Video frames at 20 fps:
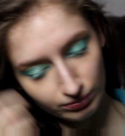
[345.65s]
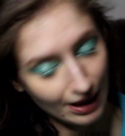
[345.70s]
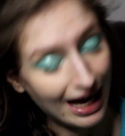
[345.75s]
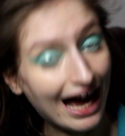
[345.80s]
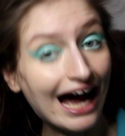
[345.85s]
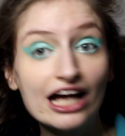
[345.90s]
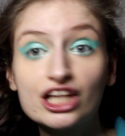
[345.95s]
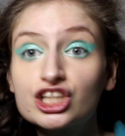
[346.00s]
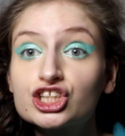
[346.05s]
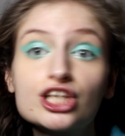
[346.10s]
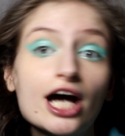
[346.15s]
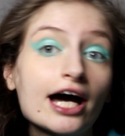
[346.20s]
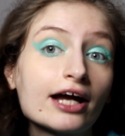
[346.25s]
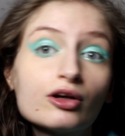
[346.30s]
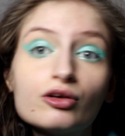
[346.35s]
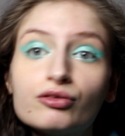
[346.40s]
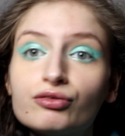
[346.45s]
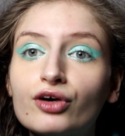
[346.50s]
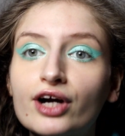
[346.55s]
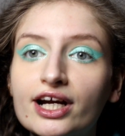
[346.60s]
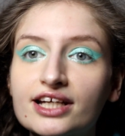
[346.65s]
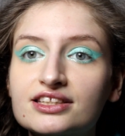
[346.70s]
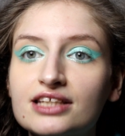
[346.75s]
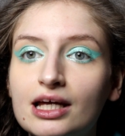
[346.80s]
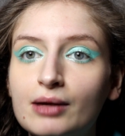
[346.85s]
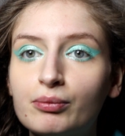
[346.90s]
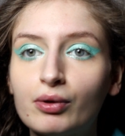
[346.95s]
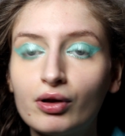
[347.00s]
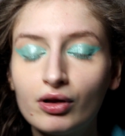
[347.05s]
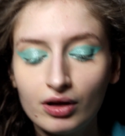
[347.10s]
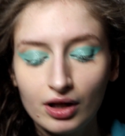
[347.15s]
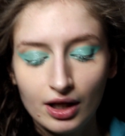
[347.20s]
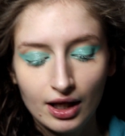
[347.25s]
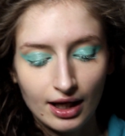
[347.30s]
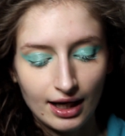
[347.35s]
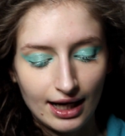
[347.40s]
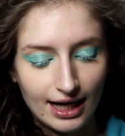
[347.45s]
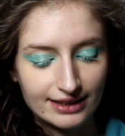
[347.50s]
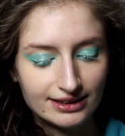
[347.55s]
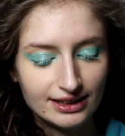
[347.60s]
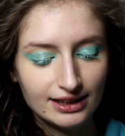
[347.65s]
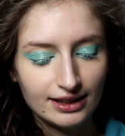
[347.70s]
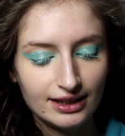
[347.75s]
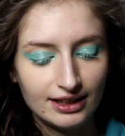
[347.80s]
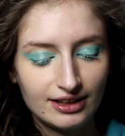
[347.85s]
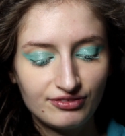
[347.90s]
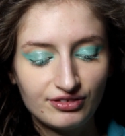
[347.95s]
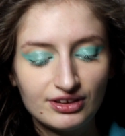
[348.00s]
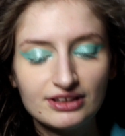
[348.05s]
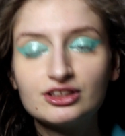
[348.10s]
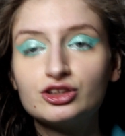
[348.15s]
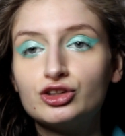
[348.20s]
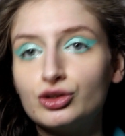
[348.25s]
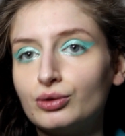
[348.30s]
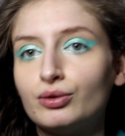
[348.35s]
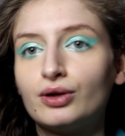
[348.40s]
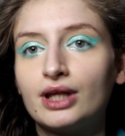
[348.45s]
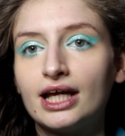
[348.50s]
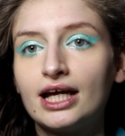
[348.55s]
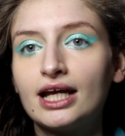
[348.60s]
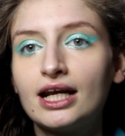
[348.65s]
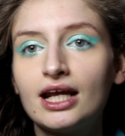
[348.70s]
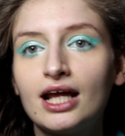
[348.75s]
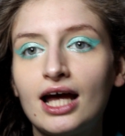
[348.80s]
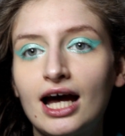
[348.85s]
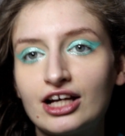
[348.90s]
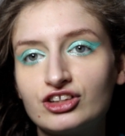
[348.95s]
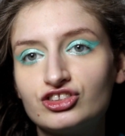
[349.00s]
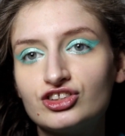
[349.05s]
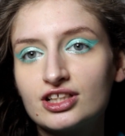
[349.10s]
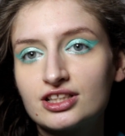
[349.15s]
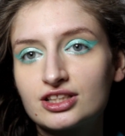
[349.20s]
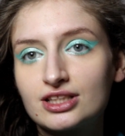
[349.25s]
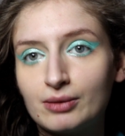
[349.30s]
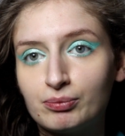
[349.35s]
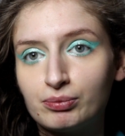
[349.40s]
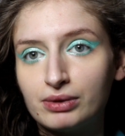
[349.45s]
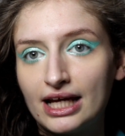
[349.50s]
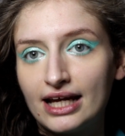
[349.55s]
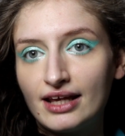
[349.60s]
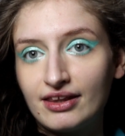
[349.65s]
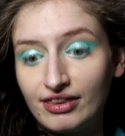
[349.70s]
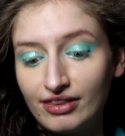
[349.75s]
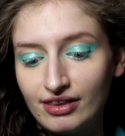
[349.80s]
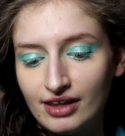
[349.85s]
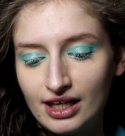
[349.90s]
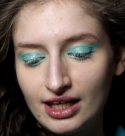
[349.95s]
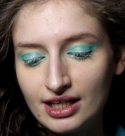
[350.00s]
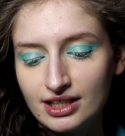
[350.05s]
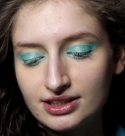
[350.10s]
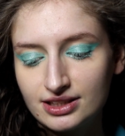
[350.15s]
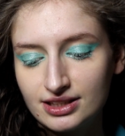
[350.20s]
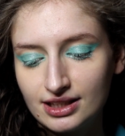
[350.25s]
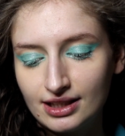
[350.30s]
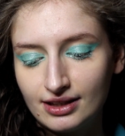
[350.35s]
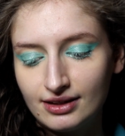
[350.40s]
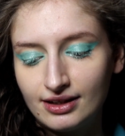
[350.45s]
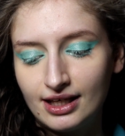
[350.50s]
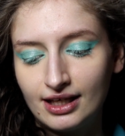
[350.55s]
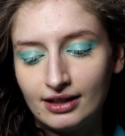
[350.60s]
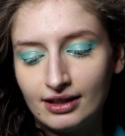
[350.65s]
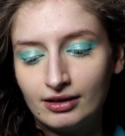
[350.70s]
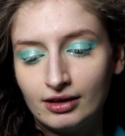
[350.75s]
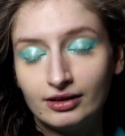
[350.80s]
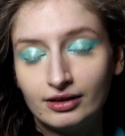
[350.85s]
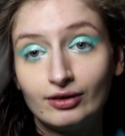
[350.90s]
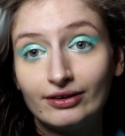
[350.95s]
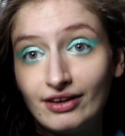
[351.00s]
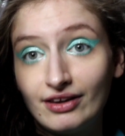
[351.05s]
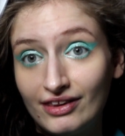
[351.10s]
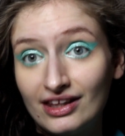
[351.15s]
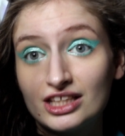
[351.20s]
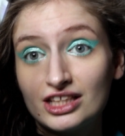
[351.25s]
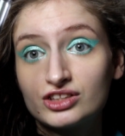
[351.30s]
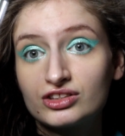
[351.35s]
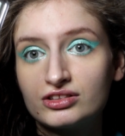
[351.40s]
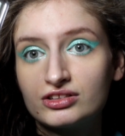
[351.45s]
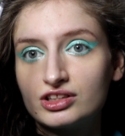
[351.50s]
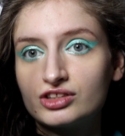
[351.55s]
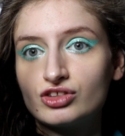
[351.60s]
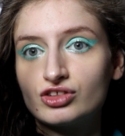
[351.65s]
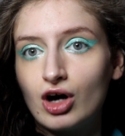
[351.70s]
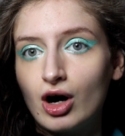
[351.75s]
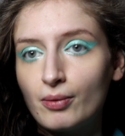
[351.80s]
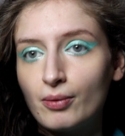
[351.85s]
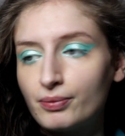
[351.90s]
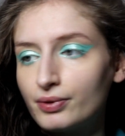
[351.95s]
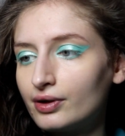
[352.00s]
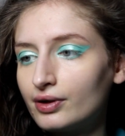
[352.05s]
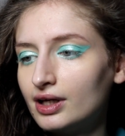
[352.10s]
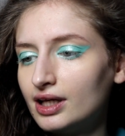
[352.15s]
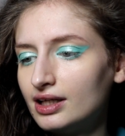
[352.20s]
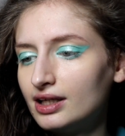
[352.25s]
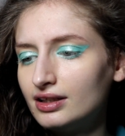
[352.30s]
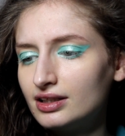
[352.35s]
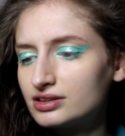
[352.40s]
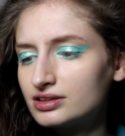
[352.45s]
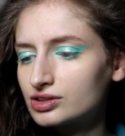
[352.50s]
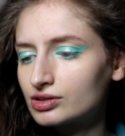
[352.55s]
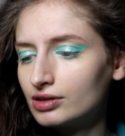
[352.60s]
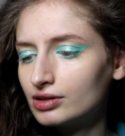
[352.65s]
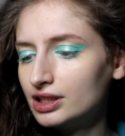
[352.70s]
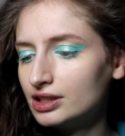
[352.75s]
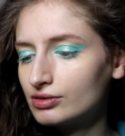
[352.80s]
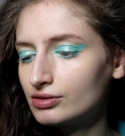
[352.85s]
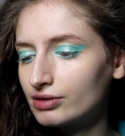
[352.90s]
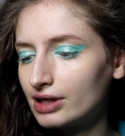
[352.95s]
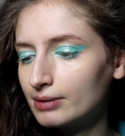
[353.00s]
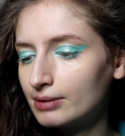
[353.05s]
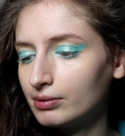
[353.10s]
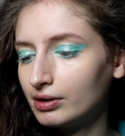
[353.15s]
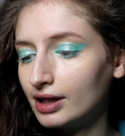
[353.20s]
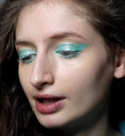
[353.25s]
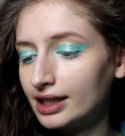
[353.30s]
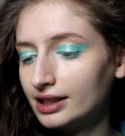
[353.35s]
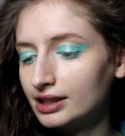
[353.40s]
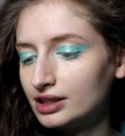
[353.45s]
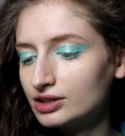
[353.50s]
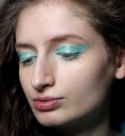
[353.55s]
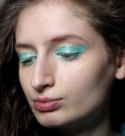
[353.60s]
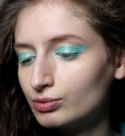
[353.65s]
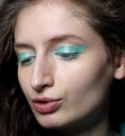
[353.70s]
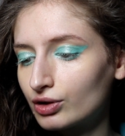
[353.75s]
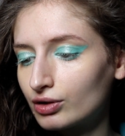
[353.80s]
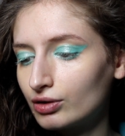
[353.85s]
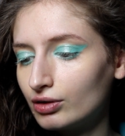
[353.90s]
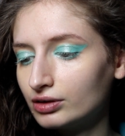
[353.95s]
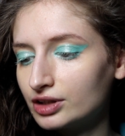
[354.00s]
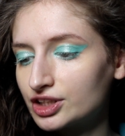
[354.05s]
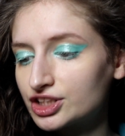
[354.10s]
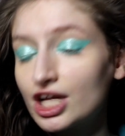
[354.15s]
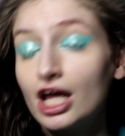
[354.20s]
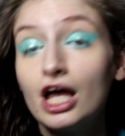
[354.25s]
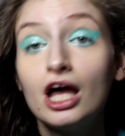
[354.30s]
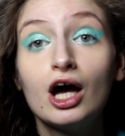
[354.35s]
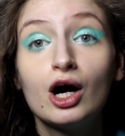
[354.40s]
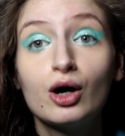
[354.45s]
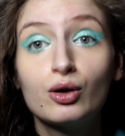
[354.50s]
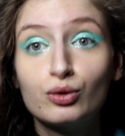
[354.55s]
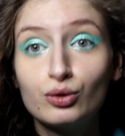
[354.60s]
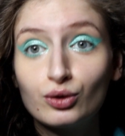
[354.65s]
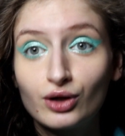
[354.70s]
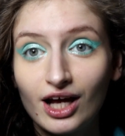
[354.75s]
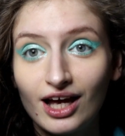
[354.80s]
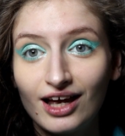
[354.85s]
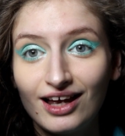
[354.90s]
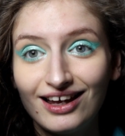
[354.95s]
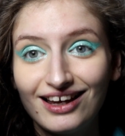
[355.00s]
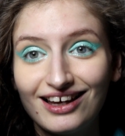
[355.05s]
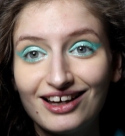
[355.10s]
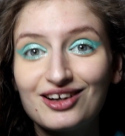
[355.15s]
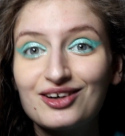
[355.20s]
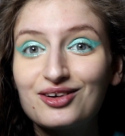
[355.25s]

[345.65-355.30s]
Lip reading: eyeshadow, for example. I didn't even do that. I just applied this and then this on the top, and it's incredible. I need more colors. Huda,